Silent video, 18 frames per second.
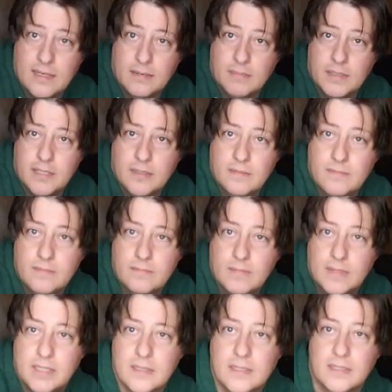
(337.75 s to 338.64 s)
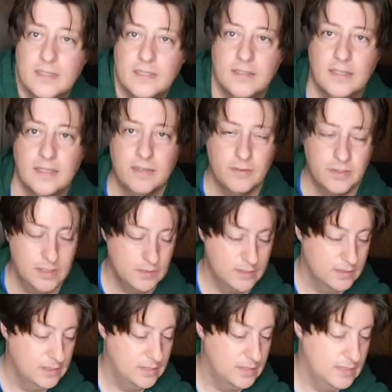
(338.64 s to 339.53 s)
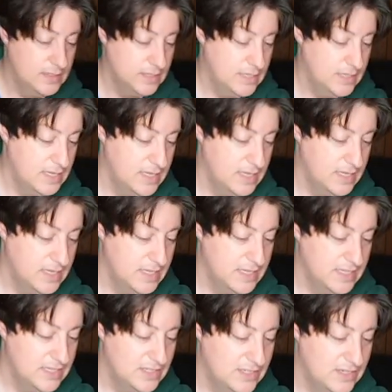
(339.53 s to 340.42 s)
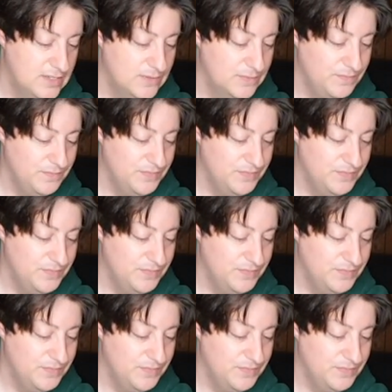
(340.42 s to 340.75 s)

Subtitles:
Let me get there we are. So,